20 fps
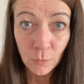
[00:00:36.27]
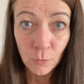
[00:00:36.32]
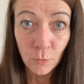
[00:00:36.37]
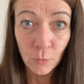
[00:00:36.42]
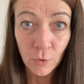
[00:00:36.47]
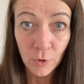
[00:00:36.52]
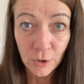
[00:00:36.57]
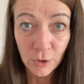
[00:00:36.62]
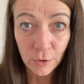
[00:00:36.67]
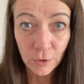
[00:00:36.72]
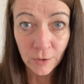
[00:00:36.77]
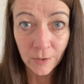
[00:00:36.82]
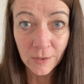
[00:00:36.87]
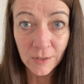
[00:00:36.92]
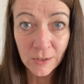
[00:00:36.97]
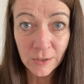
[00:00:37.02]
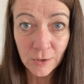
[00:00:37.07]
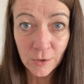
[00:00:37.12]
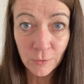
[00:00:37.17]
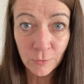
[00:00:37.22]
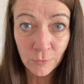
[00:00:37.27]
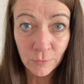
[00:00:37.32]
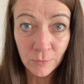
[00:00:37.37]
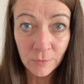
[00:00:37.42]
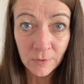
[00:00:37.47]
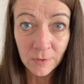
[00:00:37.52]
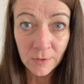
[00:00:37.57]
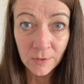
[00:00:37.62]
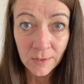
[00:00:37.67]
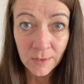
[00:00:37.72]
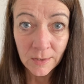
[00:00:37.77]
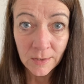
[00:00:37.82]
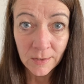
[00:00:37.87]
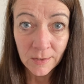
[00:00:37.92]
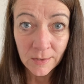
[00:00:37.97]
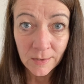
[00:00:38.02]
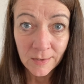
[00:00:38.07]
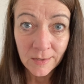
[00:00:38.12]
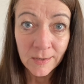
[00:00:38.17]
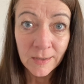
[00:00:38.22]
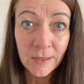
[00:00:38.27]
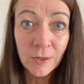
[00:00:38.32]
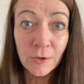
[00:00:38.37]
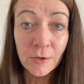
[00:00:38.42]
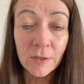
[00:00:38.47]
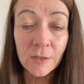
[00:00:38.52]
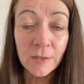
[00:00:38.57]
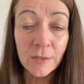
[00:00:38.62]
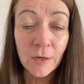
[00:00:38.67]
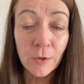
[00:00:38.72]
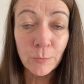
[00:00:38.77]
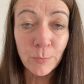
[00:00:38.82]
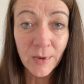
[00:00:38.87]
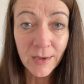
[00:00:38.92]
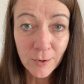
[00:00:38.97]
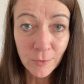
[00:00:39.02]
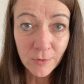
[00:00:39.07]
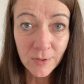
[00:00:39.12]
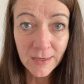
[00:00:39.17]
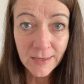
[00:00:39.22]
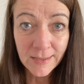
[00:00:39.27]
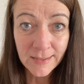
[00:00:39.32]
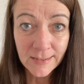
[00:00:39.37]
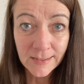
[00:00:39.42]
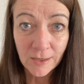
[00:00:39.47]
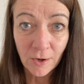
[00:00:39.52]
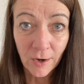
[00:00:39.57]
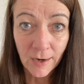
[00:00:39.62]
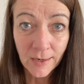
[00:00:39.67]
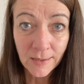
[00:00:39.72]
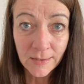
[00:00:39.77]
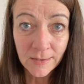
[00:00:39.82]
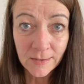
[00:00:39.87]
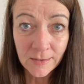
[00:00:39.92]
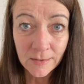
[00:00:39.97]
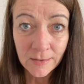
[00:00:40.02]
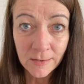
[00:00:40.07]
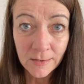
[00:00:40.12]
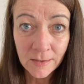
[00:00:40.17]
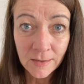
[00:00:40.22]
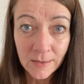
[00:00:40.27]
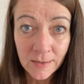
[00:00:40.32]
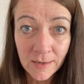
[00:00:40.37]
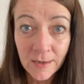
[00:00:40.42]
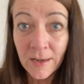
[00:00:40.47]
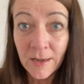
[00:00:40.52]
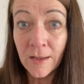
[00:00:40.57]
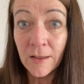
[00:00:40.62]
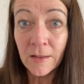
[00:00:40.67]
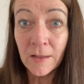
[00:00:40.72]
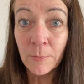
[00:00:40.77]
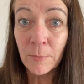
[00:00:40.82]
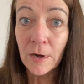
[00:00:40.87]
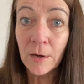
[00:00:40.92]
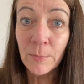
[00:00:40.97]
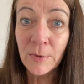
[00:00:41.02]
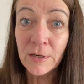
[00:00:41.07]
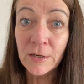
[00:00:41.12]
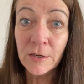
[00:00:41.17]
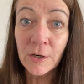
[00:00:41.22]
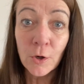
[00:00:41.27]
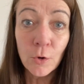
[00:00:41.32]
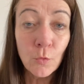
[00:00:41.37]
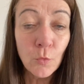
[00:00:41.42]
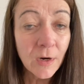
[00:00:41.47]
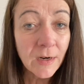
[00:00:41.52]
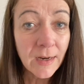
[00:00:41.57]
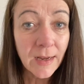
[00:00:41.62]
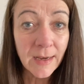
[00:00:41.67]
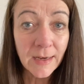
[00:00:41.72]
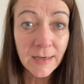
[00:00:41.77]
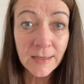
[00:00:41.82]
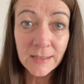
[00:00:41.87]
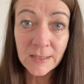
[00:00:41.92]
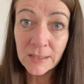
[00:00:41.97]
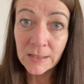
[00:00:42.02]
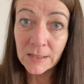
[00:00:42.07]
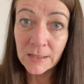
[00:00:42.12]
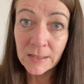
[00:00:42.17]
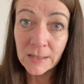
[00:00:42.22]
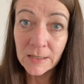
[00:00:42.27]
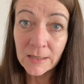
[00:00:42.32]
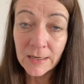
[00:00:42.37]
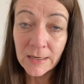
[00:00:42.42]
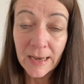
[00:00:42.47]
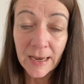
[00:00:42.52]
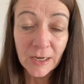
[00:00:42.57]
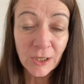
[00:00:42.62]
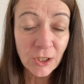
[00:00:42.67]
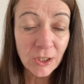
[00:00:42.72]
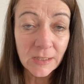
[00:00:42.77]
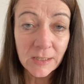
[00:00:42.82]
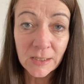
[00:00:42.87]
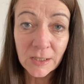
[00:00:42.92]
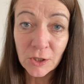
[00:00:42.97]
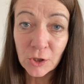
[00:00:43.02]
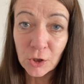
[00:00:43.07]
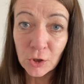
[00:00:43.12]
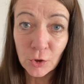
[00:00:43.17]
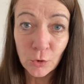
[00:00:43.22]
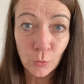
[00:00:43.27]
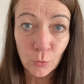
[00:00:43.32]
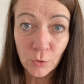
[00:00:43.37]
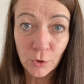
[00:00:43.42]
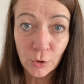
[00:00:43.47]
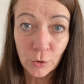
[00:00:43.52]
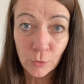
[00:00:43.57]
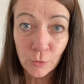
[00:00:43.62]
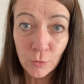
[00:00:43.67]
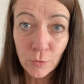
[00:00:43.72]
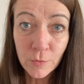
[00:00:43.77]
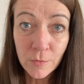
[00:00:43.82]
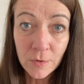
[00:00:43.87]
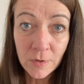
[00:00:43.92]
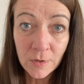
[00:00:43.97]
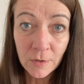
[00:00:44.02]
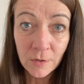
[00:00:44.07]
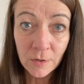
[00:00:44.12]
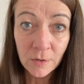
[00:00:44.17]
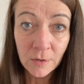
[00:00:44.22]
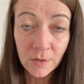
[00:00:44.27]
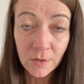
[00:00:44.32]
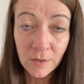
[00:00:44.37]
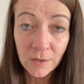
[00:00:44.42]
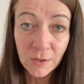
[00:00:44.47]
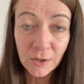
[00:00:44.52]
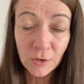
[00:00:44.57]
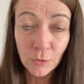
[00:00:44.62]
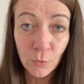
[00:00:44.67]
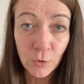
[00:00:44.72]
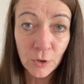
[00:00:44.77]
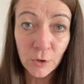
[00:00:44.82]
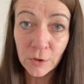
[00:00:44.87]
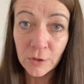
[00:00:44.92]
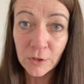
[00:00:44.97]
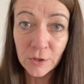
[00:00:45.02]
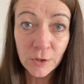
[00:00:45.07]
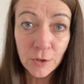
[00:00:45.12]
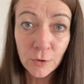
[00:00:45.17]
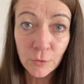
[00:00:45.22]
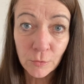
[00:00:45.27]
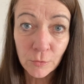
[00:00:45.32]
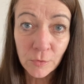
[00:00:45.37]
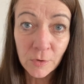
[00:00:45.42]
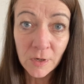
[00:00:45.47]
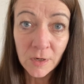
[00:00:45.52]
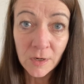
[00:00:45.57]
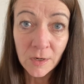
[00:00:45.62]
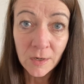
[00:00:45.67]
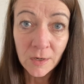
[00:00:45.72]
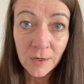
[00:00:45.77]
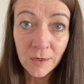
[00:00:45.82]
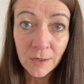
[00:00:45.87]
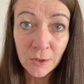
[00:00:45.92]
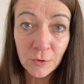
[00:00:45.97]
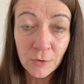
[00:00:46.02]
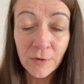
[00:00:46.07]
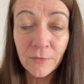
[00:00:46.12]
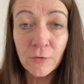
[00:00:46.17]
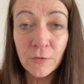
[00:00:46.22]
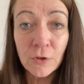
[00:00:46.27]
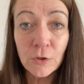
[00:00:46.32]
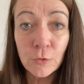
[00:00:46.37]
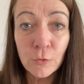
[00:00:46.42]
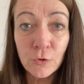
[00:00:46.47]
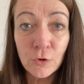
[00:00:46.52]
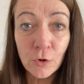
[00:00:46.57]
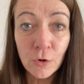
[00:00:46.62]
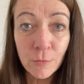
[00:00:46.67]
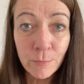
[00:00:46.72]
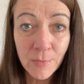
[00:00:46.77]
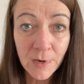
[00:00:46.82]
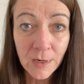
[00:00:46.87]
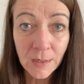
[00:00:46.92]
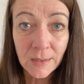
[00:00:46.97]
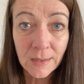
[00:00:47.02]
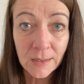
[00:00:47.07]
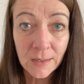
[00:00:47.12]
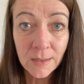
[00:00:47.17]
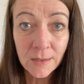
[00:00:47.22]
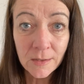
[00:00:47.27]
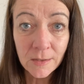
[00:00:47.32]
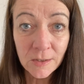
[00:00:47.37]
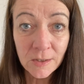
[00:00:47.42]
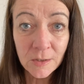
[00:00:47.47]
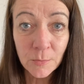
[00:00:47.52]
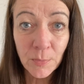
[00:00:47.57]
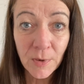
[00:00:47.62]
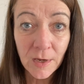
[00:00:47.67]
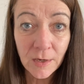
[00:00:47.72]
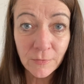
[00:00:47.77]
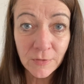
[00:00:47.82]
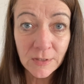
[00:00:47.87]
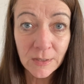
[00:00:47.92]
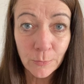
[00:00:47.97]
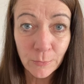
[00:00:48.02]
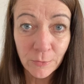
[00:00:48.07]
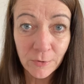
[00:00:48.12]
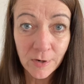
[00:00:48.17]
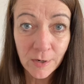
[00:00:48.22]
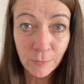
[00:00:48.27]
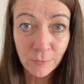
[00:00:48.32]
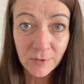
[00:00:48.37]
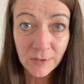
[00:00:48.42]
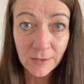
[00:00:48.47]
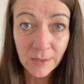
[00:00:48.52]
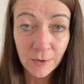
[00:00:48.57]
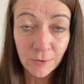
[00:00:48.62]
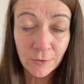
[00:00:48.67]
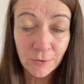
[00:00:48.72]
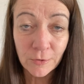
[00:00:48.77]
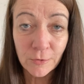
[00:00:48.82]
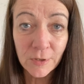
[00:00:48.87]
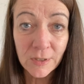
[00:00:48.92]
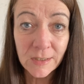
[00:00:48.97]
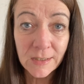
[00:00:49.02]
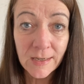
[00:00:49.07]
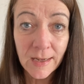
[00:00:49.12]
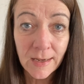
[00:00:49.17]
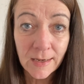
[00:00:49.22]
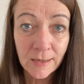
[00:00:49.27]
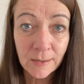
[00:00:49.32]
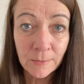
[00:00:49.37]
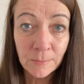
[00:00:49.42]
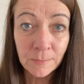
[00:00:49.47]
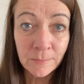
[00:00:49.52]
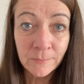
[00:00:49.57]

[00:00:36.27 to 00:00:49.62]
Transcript: what are you going to do? You're going to go back on that site. There might be no one actually to talk to. So what are you going to do? You're going to have to use your money to pay for somewhere else, aren't you, to stay?